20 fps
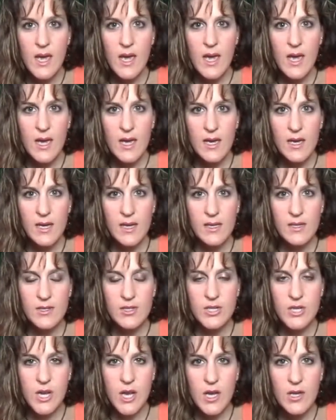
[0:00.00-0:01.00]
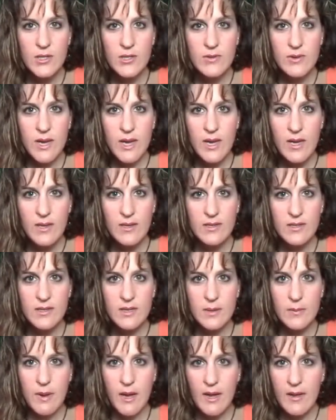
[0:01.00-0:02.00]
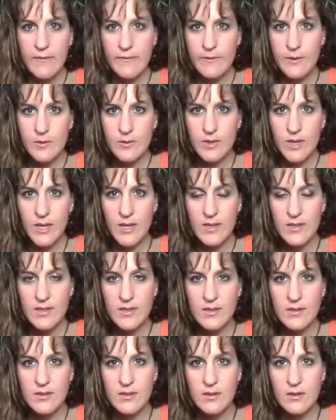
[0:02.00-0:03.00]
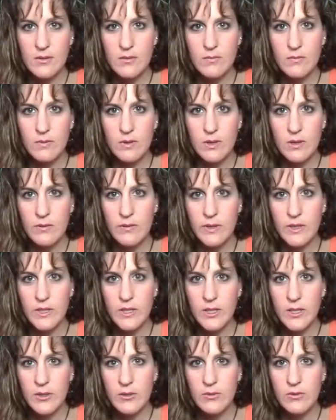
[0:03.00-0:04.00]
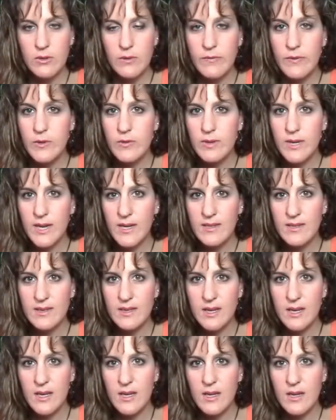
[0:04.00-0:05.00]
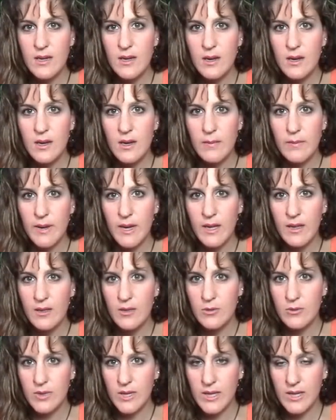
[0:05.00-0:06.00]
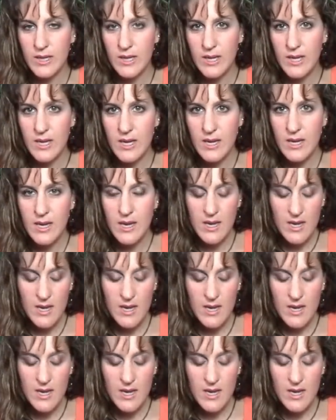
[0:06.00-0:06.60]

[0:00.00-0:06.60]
and she also has some iPhone cases that are really, really cute if you guys like um, Hello Kitty.